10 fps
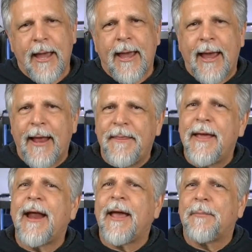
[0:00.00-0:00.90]
And
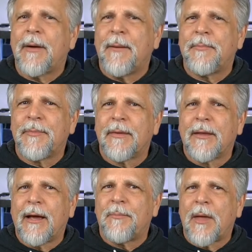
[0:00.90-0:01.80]
then I
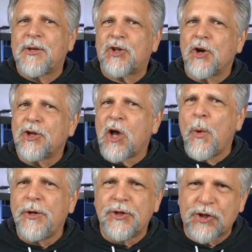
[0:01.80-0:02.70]
I start to go
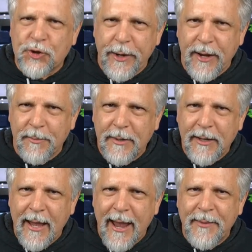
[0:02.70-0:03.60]
into the stream,
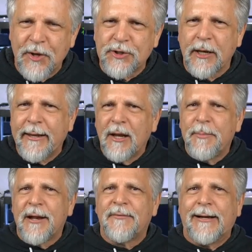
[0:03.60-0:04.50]
and there's a little
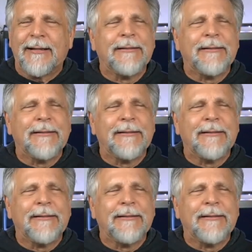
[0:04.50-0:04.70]
bit of a,